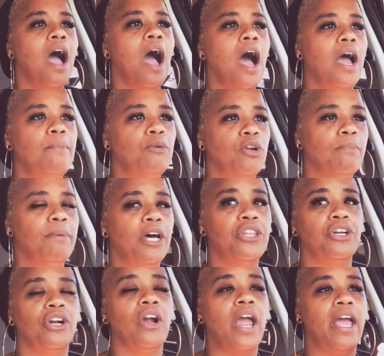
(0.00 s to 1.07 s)
I'm your
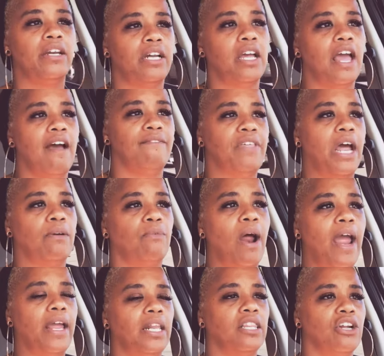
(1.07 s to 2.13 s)
mother and I have that right.